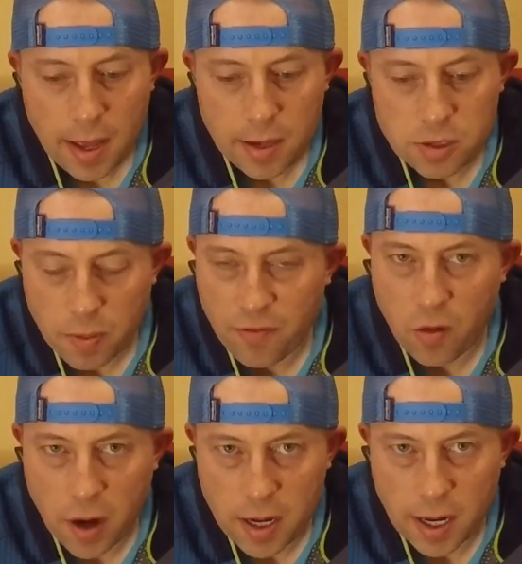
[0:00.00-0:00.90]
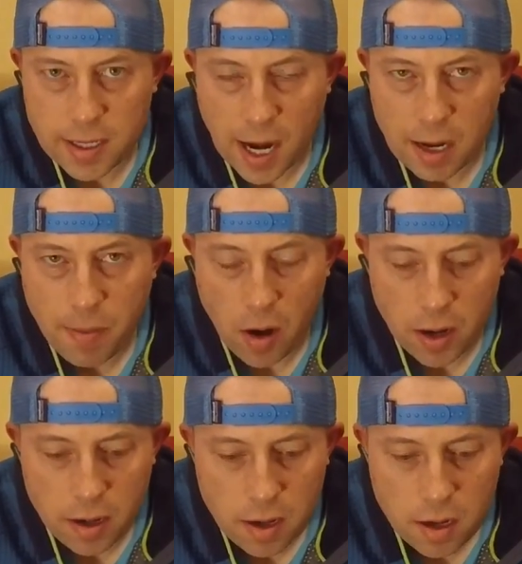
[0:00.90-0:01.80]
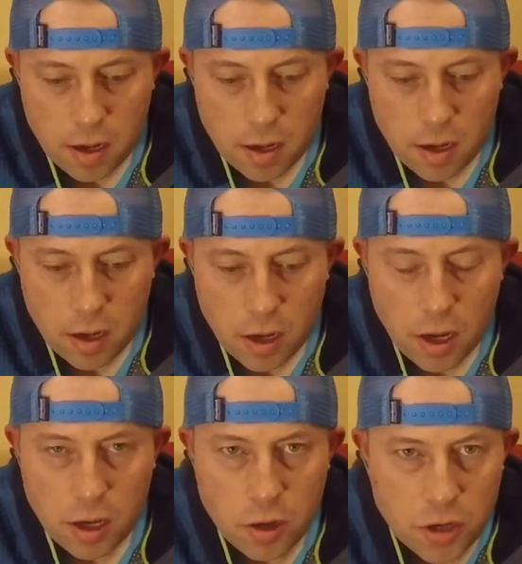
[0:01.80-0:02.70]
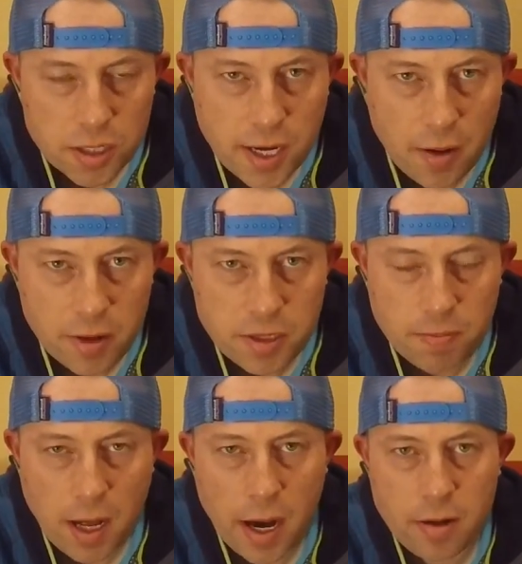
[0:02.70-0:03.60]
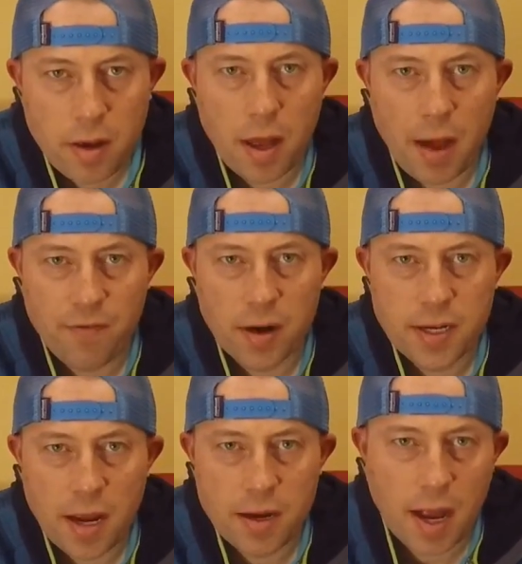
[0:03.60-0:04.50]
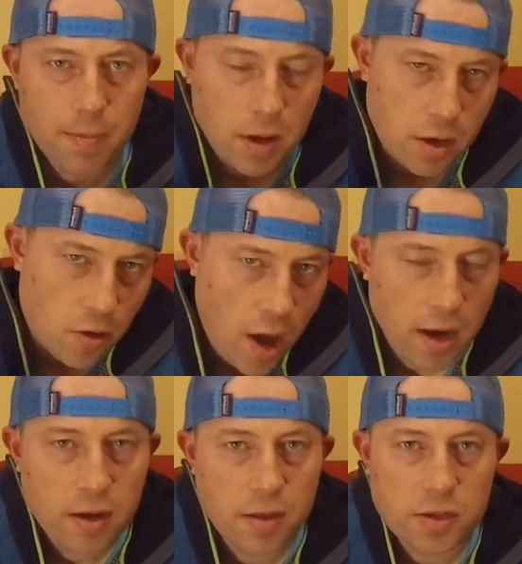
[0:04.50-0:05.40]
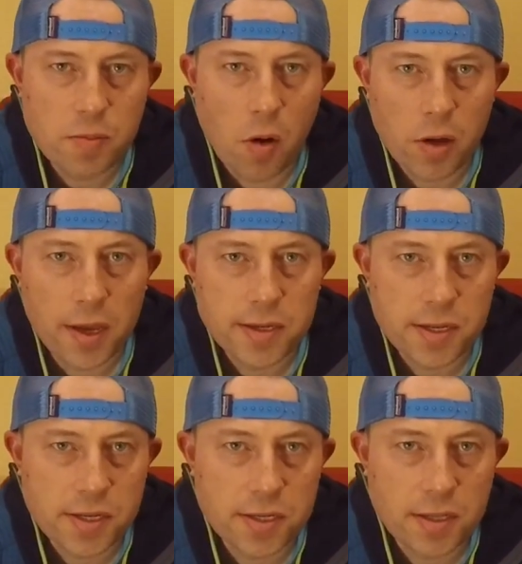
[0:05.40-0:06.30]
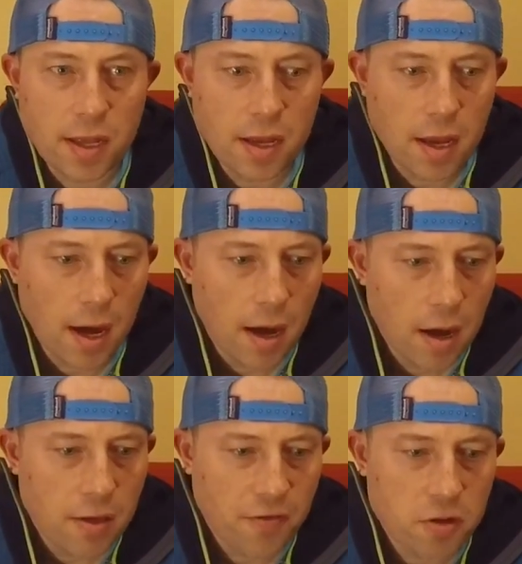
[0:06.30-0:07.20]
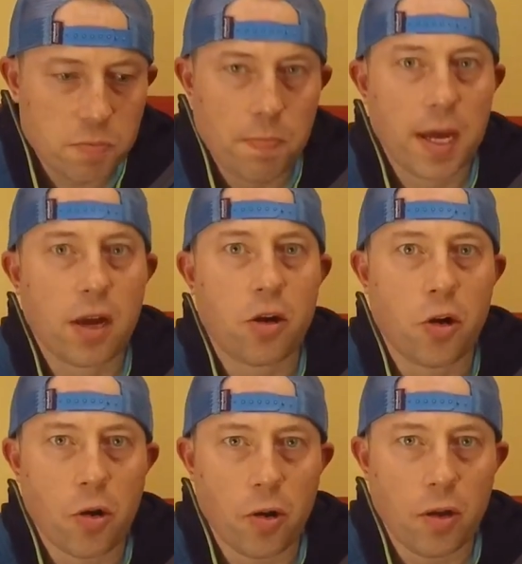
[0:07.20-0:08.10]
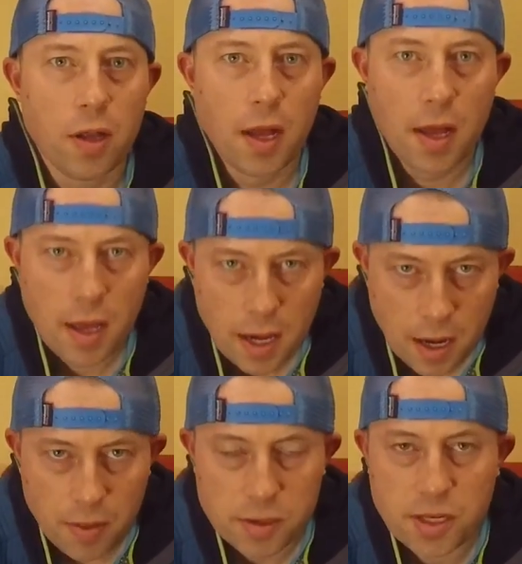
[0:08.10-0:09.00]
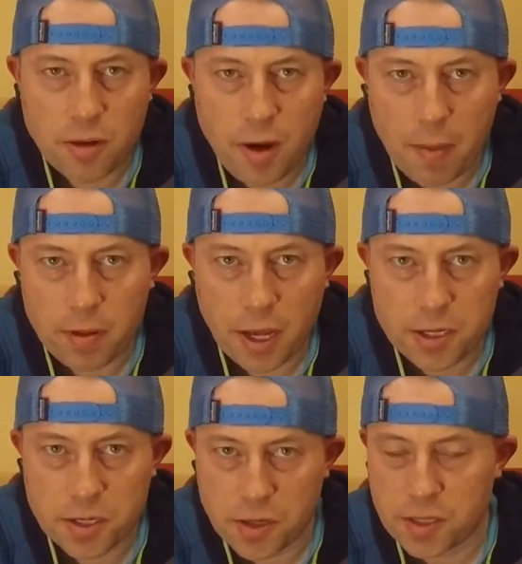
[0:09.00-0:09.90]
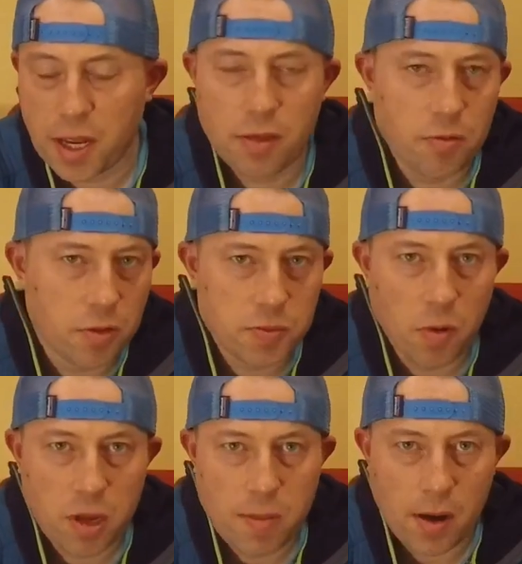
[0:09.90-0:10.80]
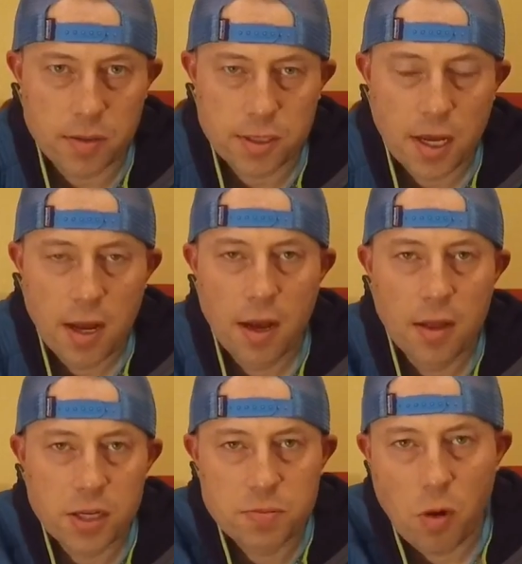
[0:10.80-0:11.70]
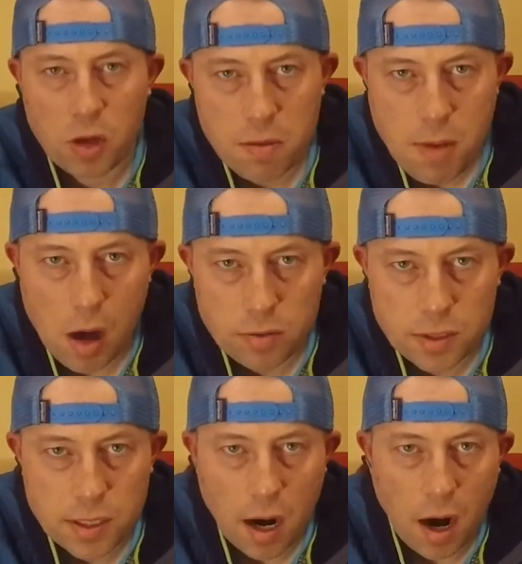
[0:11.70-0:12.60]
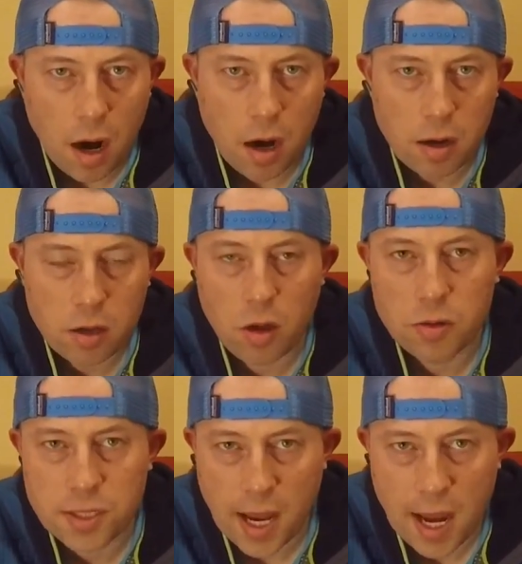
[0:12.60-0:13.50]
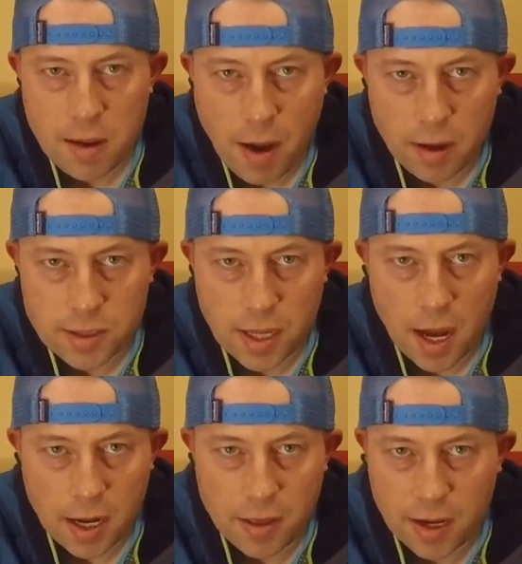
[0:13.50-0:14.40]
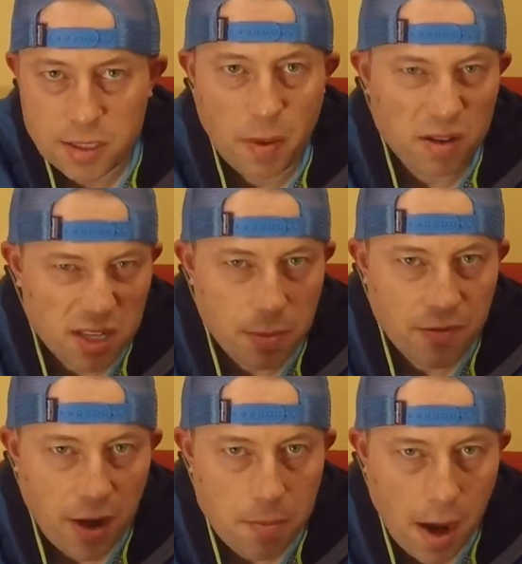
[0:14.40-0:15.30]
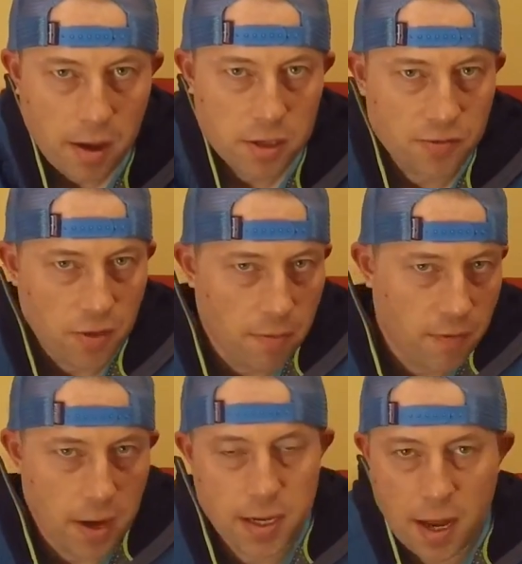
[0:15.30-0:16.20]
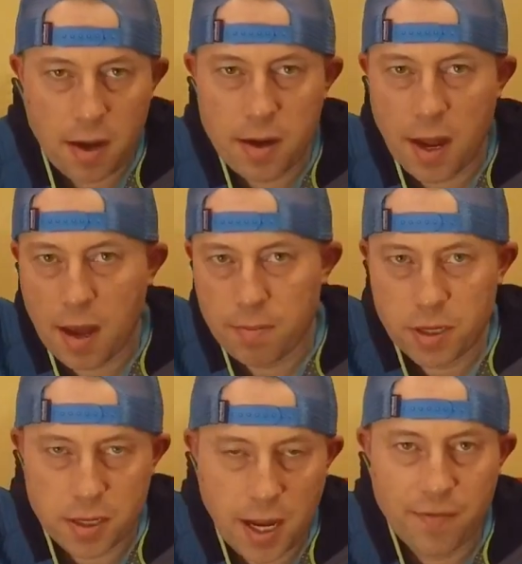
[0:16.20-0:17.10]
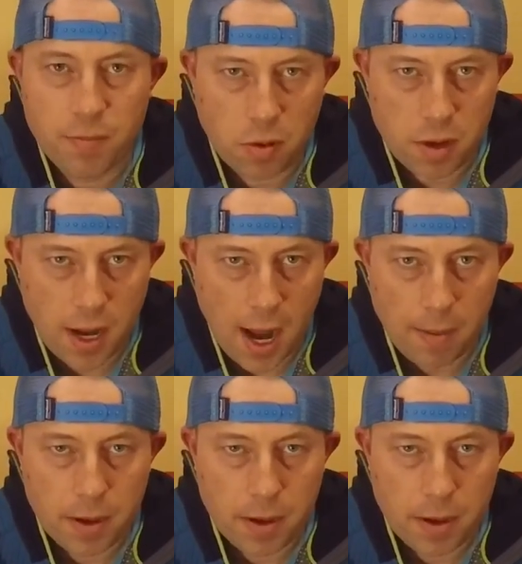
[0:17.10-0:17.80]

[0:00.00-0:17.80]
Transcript: So before I talk about it, you just got resupplied at Fontana Dam. You're heading into the Smokies. This is the first big hurdle in the southern Appalachians, is getting through the Smoky Mountains. The Smoky Mountains are close to 80 miles long. I think it's about 75 miles from Fontana Dam to Davenport Gap.